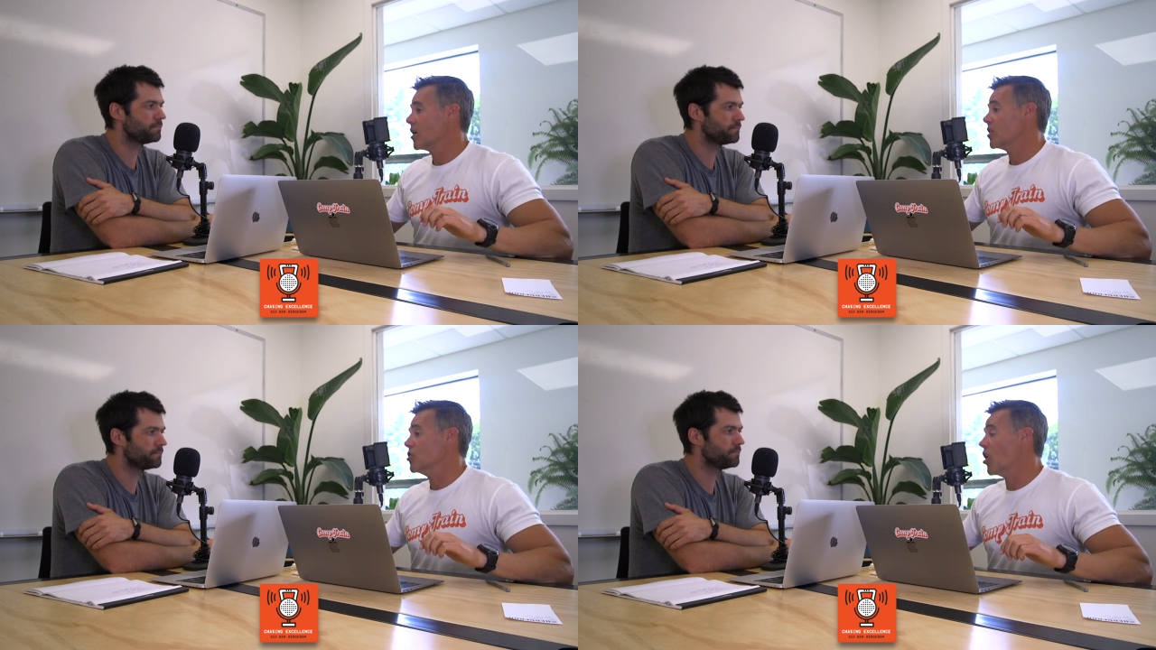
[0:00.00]

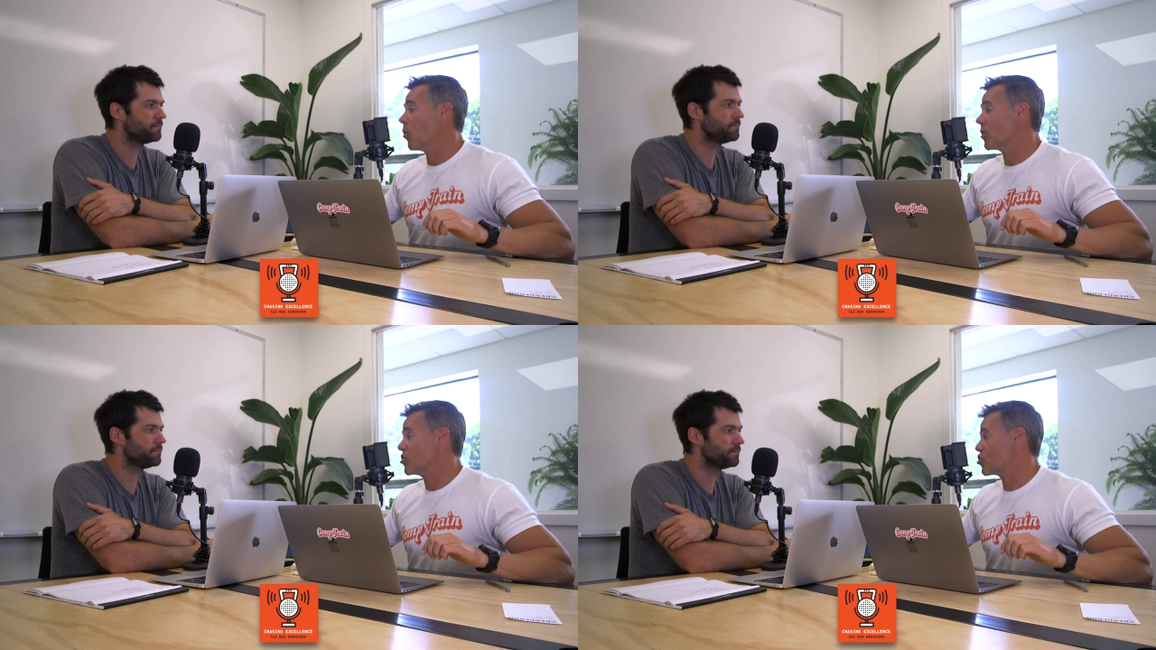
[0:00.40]
Speaker 1: No
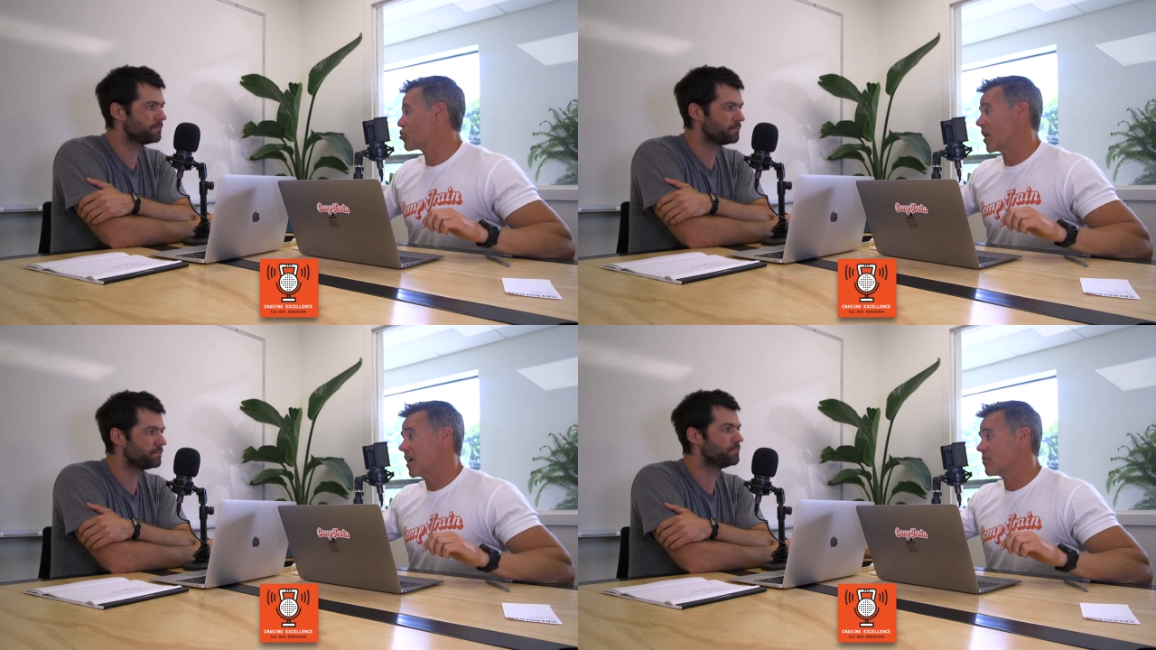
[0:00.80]
one
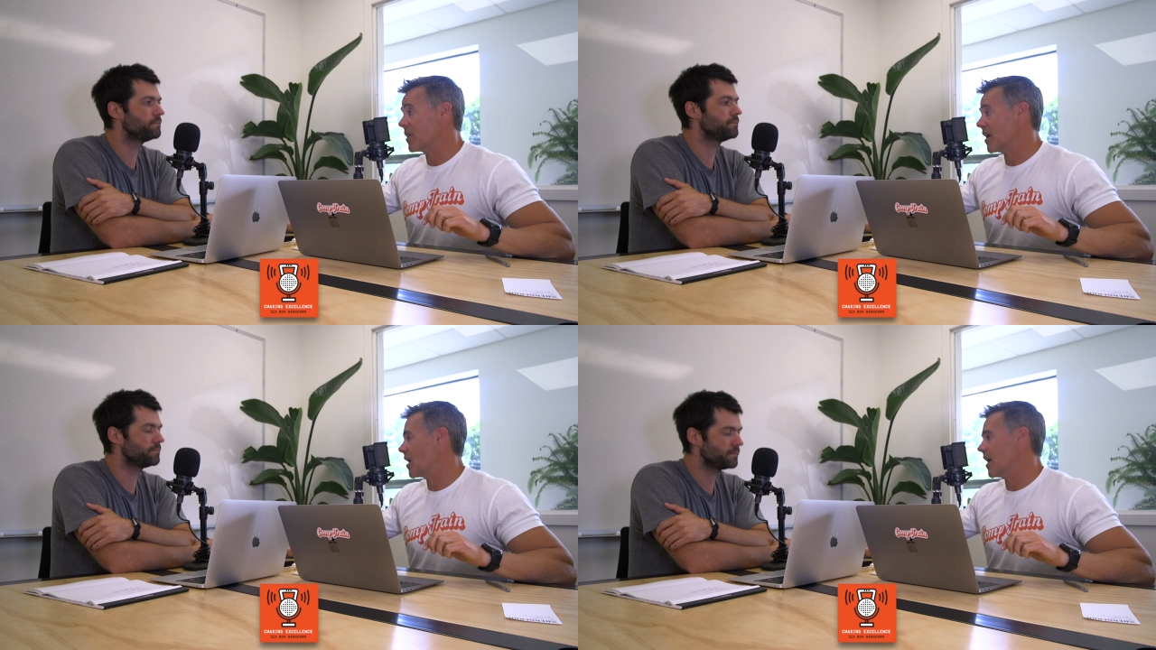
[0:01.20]
trained for
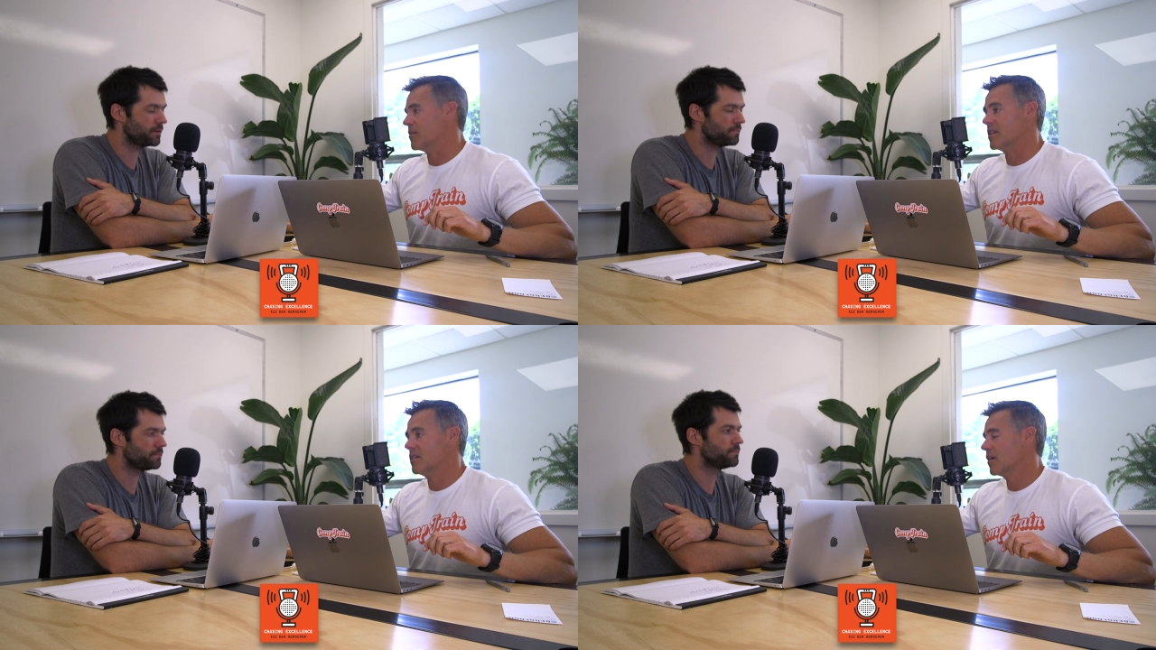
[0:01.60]
that. I
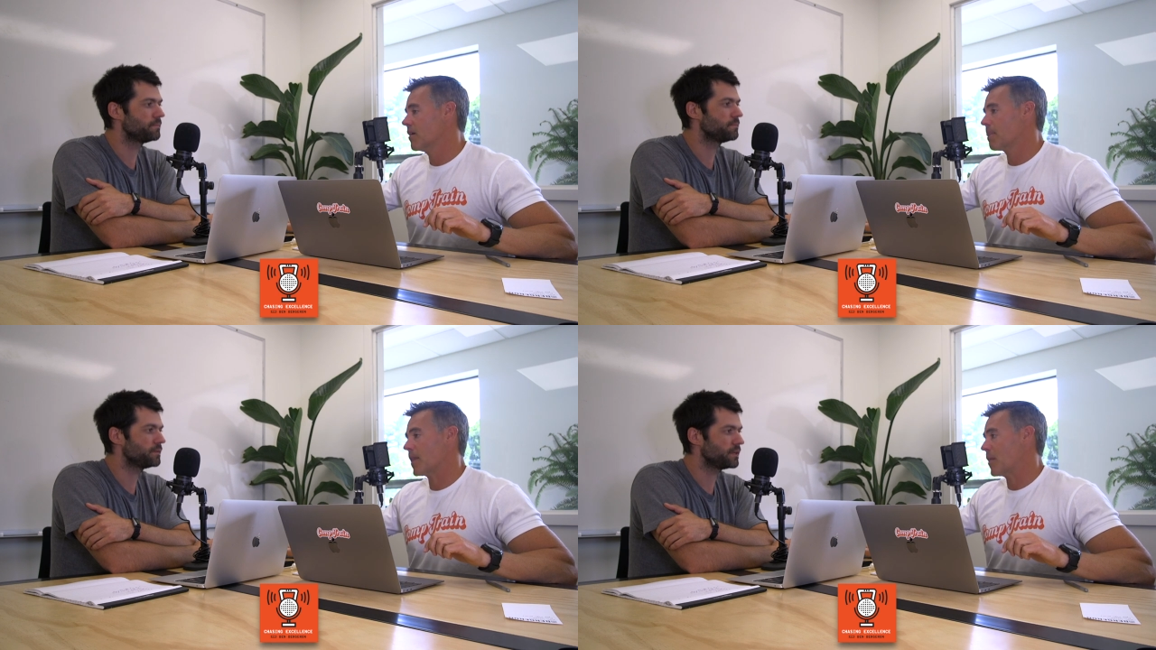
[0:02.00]

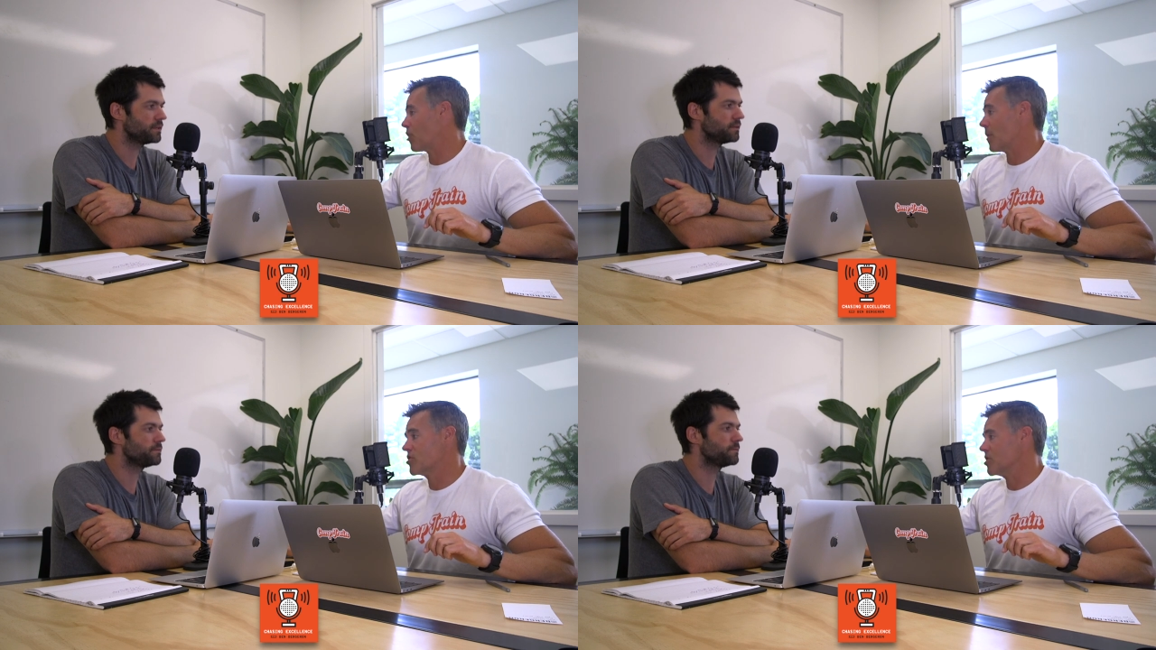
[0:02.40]
I
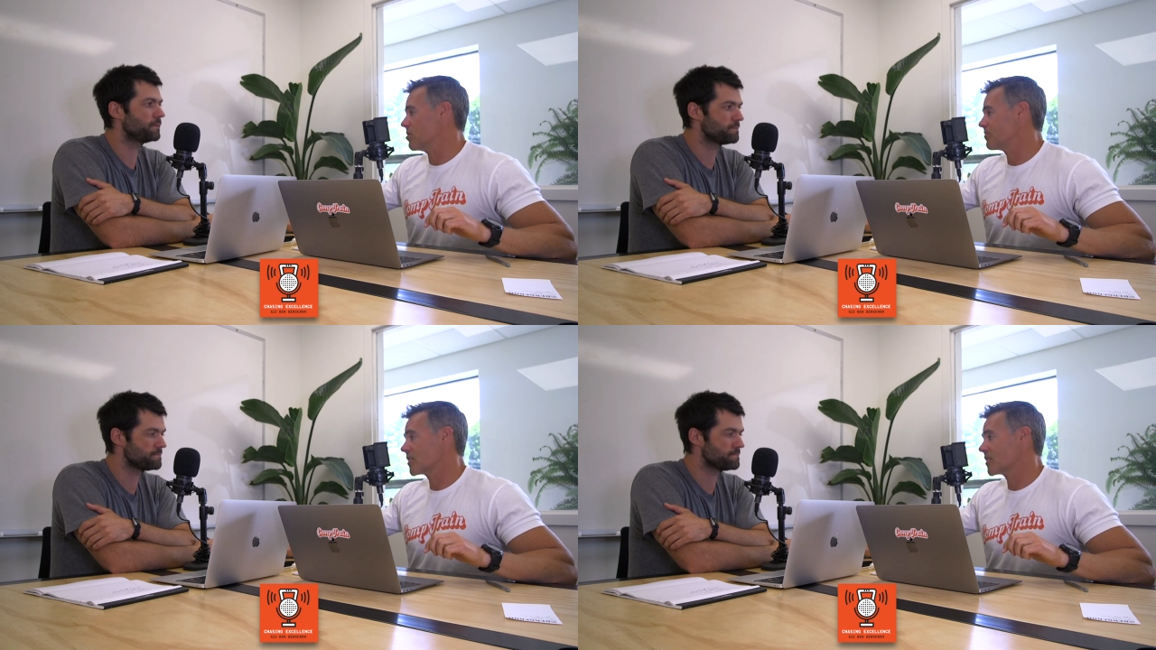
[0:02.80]
promise you,